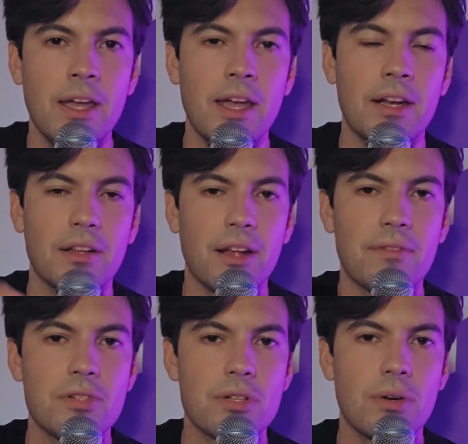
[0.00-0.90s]
and a lot
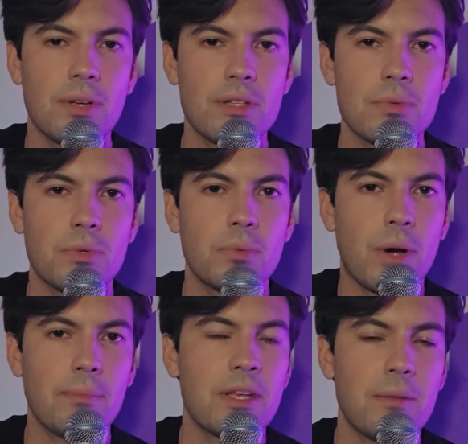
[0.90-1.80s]
of showings would
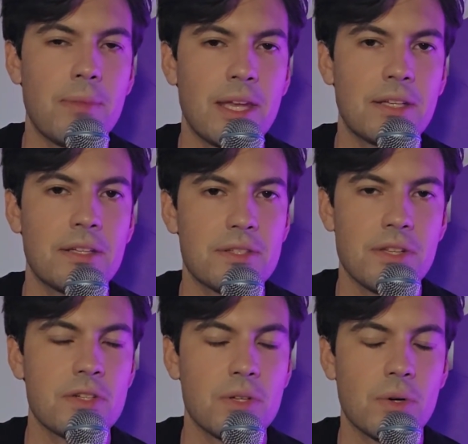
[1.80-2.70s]
want me to make a
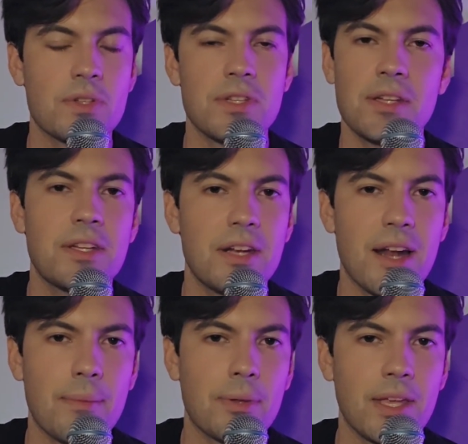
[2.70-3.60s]
decision or send in
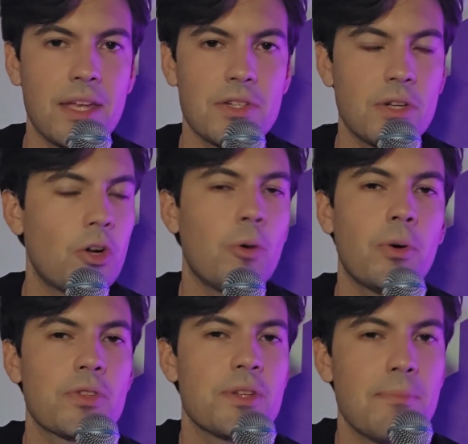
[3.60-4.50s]
an application
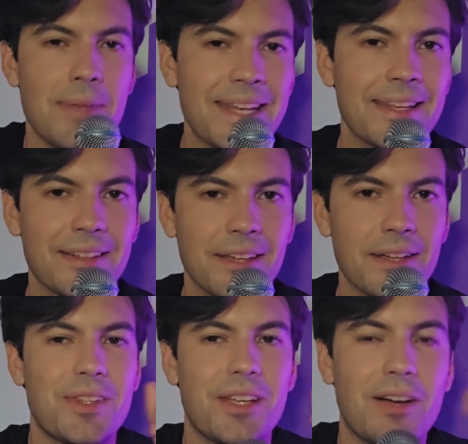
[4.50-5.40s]
almost
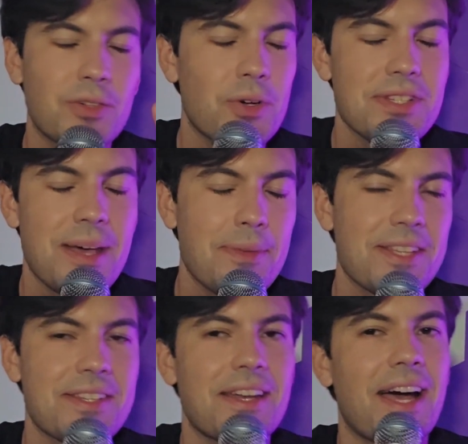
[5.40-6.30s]
immediately. Of course, that
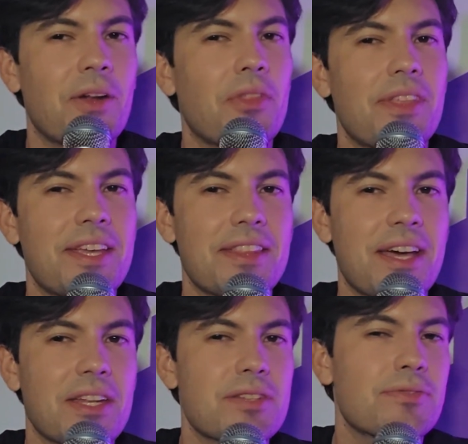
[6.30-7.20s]
being said, I don't think
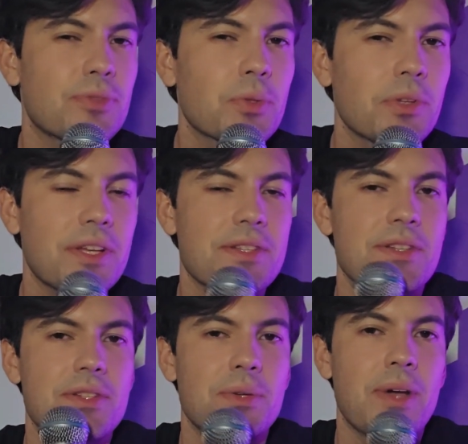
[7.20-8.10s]
that it's
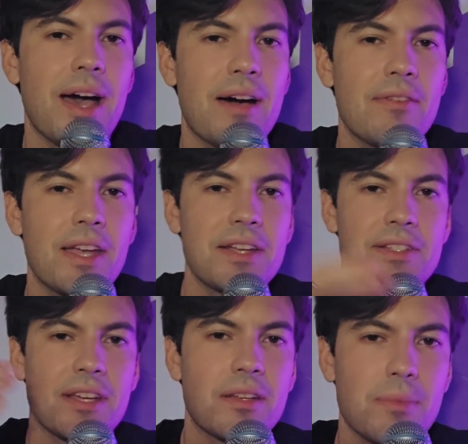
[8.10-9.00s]
fruitless to have a
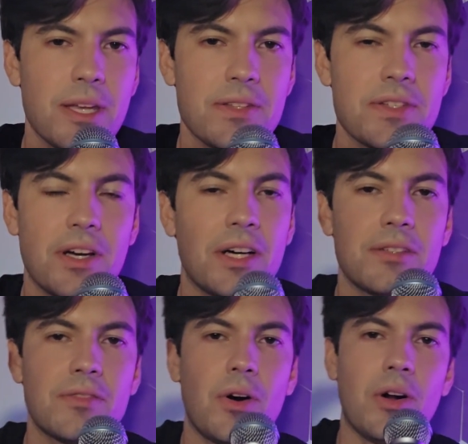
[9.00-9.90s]
database
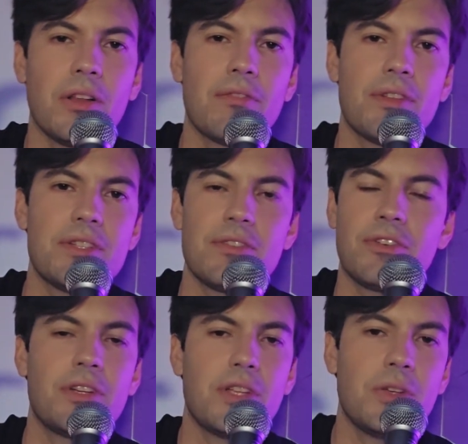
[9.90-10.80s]
of all of the
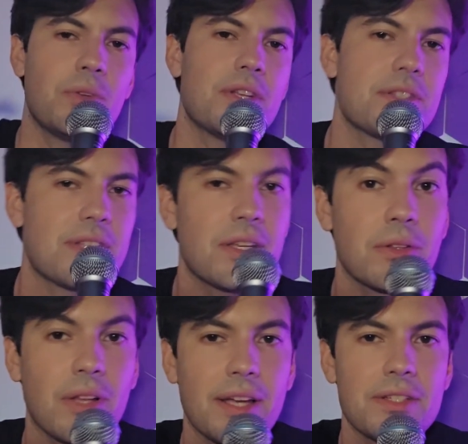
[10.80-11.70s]
different units that
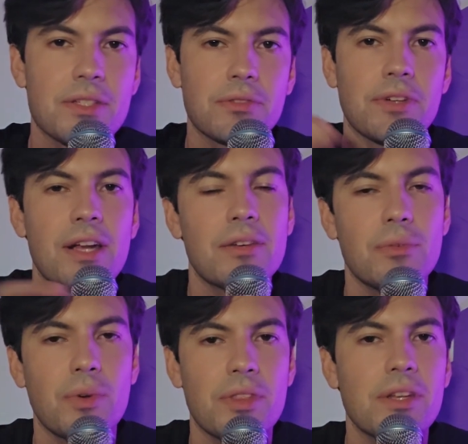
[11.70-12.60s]
you'd like to rent
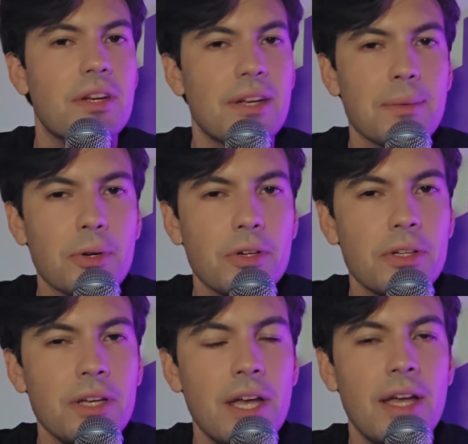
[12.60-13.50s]
within a
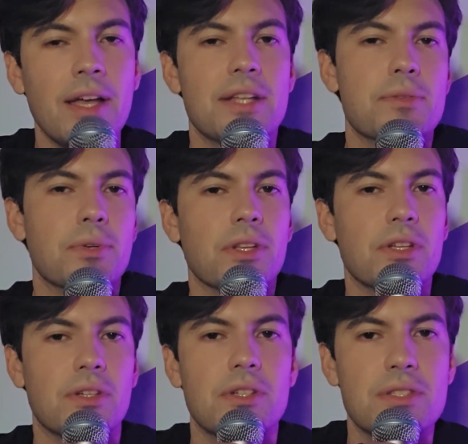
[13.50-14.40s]
neighborhood. It's really
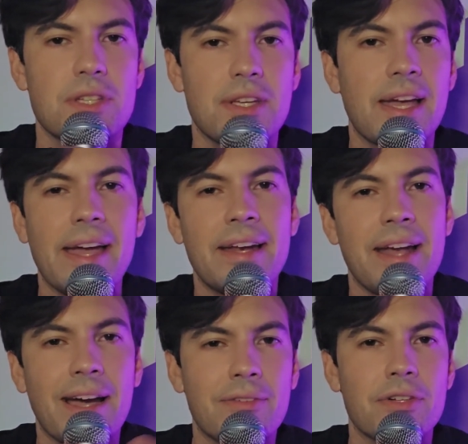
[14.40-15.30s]
good to get an
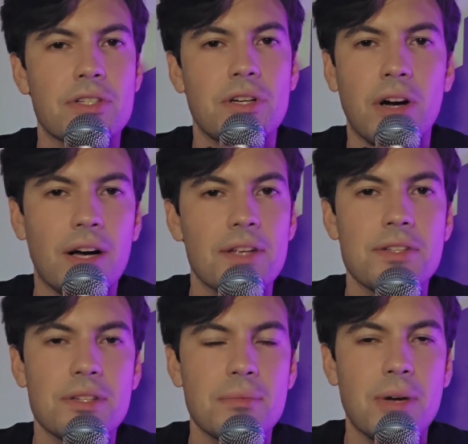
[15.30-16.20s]
average
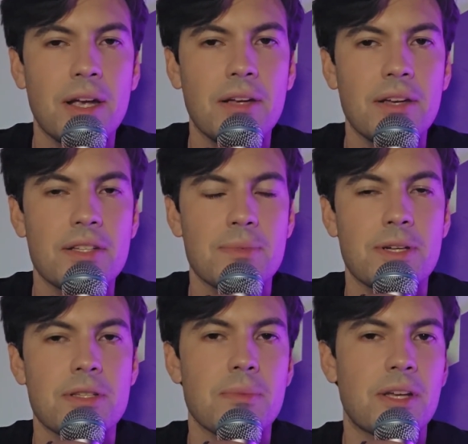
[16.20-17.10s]
cost in mind,
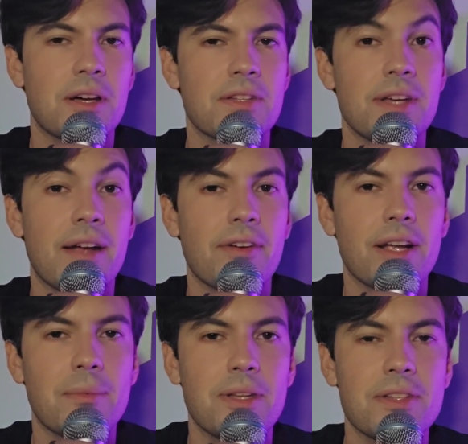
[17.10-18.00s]
especially because I
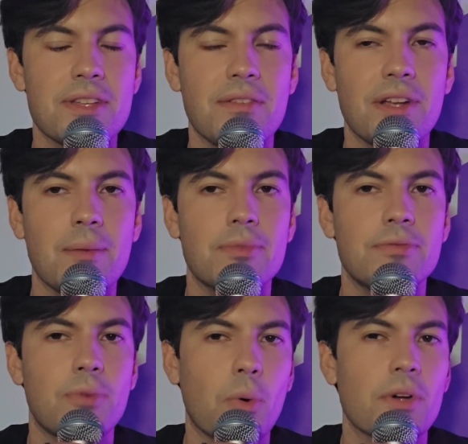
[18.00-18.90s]
recommend saving up
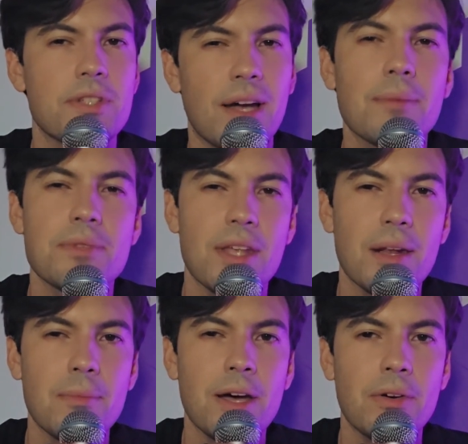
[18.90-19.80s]
4 times
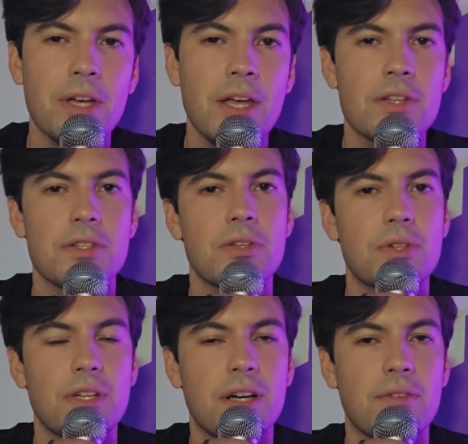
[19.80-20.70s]
that amount so that
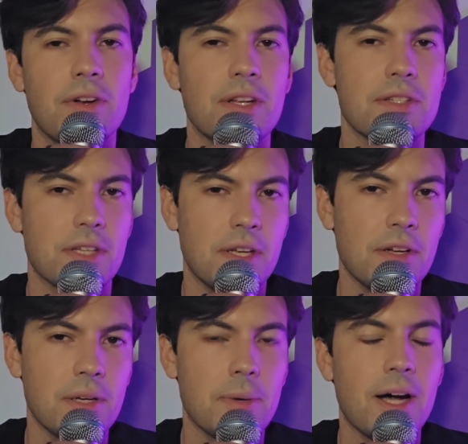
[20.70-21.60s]
you can cover any
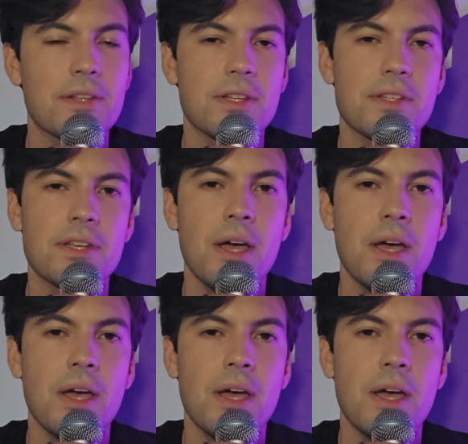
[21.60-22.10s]
security deposits,